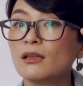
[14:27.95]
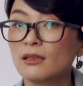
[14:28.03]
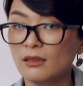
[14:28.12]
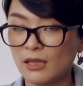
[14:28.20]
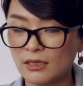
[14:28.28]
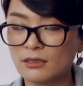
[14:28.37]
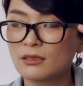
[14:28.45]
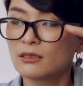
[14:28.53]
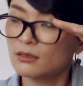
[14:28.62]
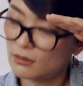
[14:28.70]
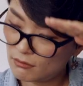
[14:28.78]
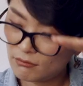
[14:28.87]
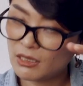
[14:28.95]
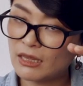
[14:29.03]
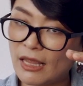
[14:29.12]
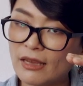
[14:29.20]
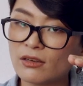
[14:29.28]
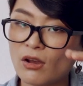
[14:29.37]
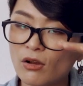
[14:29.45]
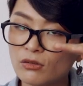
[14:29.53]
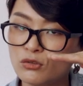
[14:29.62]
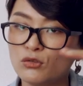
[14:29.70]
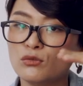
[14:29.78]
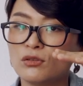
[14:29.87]
let's land
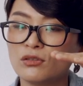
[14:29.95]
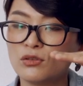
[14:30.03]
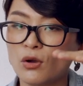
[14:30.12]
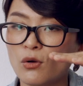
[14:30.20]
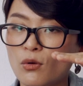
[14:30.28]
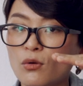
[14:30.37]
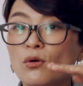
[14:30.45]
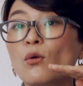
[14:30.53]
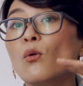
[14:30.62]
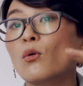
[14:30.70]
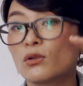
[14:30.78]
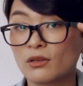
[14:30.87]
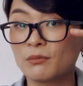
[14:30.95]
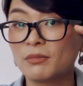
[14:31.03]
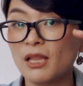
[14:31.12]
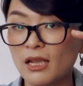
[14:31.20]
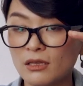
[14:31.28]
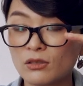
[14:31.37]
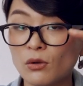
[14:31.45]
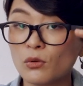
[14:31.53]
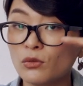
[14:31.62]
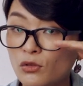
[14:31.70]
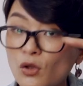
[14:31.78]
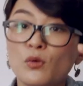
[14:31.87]
on to the do, or the
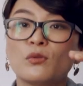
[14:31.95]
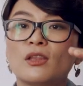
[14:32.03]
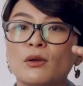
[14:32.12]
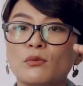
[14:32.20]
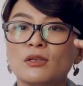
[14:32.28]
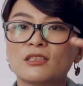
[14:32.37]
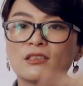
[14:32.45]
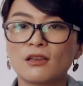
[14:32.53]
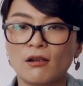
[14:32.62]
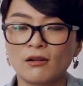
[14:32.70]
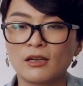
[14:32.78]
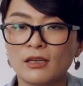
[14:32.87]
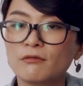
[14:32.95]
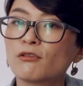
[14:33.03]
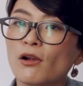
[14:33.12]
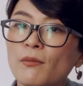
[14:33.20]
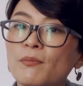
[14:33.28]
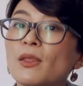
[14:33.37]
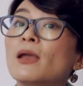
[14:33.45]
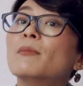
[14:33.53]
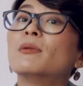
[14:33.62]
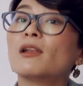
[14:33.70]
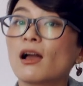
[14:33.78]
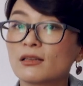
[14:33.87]
note that we started from,
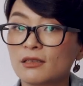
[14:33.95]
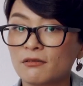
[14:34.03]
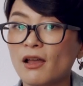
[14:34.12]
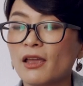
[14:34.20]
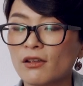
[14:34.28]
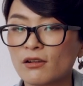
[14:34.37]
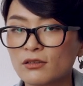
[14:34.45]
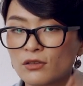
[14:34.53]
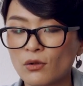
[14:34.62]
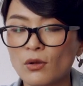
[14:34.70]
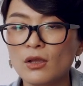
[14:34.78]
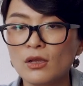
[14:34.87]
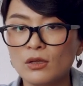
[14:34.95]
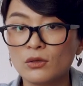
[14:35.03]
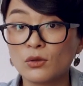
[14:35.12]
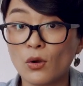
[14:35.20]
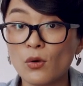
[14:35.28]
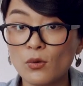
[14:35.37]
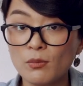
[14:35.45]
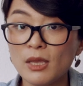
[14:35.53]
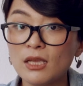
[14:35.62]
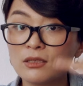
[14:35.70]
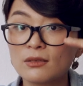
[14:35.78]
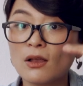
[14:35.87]
but octave higher. So do,
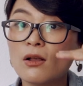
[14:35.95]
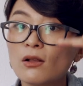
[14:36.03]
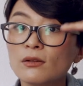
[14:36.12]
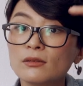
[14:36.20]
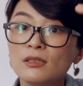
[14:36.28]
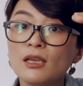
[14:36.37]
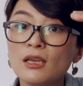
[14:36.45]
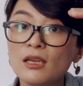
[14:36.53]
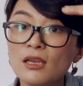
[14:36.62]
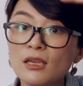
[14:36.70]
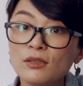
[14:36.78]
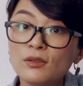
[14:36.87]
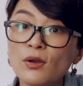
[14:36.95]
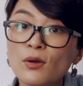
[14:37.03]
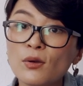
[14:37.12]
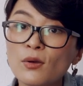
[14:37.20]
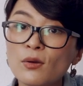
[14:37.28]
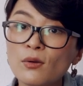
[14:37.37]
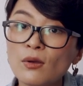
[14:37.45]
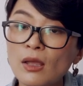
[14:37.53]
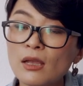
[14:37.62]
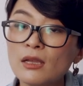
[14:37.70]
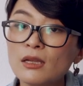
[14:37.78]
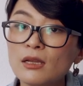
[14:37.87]
mi, sol, ti, do.
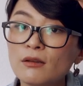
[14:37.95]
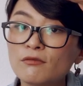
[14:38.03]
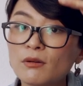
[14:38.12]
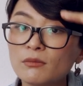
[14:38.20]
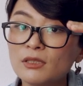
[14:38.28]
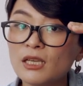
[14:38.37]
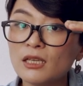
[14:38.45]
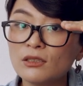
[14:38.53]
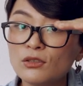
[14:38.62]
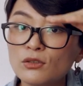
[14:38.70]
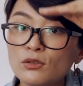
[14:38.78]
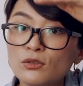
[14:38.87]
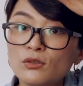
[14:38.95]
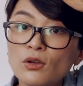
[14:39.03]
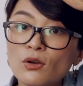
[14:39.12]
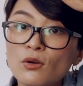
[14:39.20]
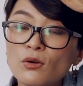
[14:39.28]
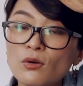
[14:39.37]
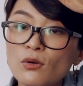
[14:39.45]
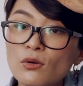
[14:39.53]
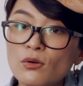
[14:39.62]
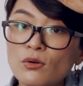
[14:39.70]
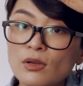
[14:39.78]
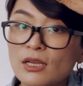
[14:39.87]
From ti to
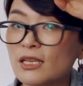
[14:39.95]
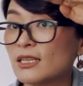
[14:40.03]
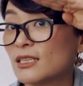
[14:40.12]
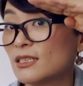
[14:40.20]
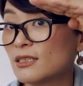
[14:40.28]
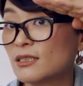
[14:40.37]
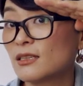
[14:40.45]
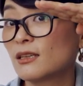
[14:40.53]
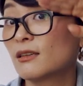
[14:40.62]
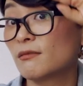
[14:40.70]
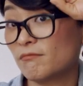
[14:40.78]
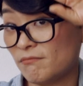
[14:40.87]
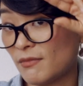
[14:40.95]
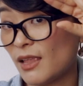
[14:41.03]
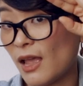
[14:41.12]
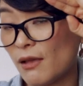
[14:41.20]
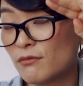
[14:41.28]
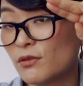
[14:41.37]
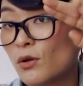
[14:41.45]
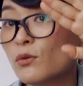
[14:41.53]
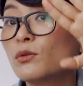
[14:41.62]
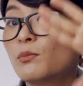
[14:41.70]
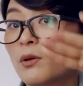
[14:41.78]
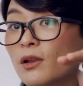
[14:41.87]
do is half
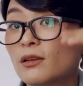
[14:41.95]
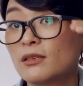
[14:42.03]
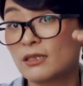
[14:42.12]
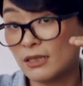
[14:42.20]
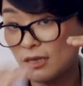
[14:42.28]
note, but